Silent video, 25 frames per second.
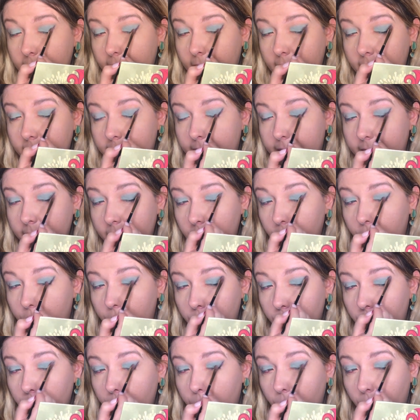And I still
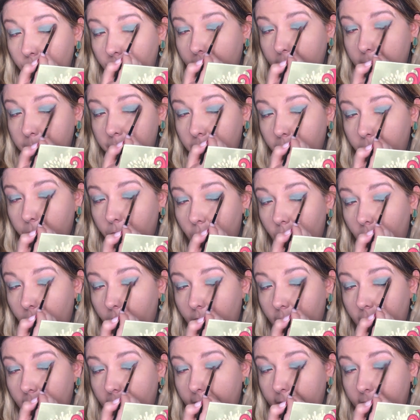do, don't get me wrong.
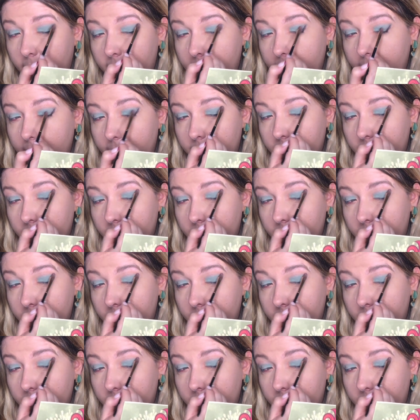Like,